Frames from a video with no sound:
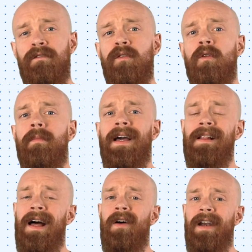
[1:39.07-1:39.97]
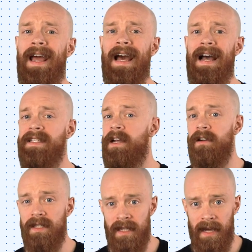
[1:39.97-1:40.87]
fueled by cloud and AI is here
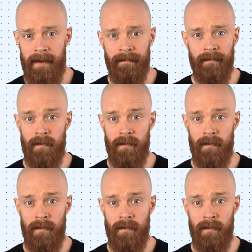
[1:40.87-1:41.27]
to stay,